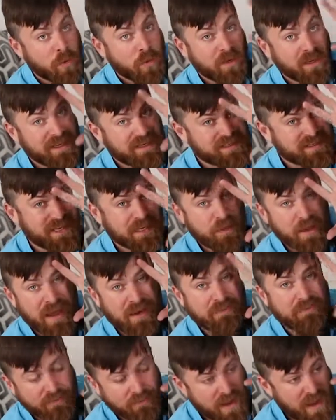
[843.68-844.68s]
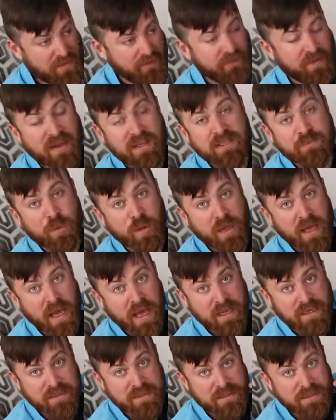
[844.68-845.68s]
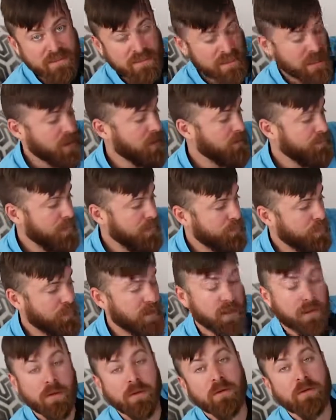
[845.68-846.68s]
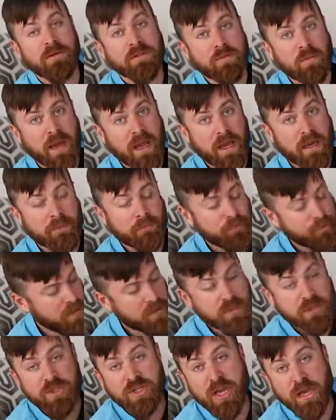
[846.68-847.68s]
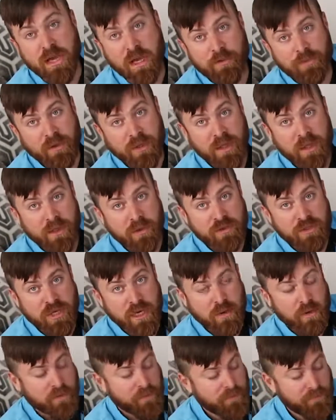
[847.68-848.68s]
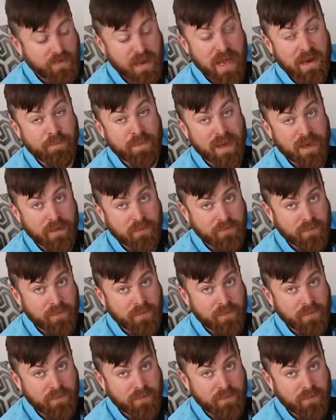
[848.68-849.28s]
Or let's say you had 5 Facebook ads telling people they could lose weight and to check out the ketogenic or the flat belly